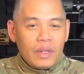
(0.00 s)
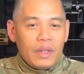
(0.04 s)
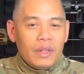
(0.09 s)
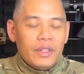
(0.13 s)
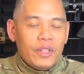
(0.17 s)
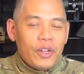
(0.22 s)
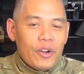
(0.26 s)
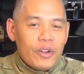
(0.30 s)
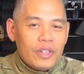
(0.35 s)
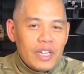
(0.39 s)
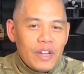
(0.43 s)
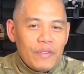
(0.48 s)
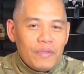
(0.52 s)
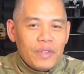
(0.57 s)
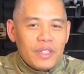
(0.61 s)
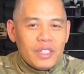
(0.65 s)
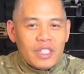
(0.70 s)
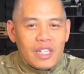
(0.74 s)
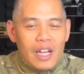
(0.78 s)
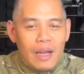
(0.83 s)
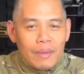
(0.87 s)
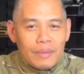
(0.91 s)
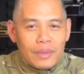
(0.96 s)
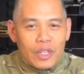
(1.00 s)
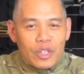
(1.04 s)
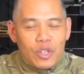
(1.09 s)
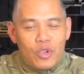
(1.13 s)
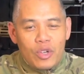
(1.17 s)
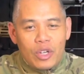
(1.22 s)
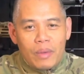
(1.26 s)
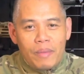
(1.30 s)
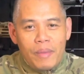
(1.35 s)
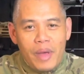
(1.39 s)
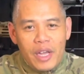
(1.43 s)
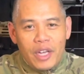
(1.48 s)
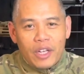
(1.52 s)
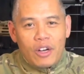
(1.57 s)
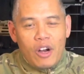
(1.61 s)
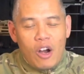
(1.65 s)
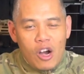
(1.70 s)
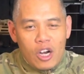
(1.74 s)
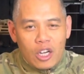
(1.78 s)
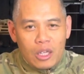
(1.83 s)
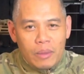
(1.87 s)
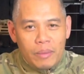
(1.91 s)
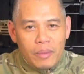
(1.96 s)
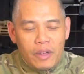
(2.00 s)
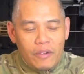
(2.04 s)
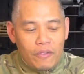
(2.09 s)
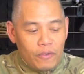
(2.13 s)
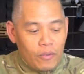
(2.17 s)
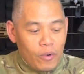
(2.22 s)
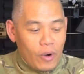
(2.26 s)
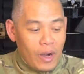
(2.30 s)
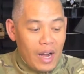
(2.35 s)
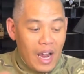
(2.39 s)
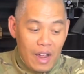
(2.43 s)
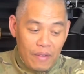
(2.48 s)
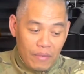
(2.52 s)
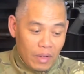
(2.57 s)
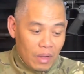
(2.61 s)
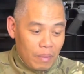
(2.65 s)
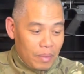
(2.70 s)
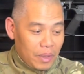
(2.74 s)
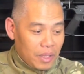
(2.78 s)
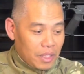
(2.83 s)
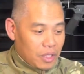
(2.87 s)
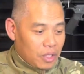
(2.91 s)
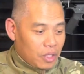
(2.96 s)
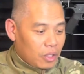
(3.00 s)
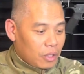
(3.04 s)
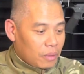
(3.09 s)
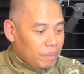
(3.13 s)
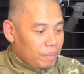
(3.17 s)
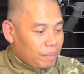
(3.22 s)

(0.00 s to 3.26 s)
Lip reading: there are definitely times that you can make an argument for having a pistol.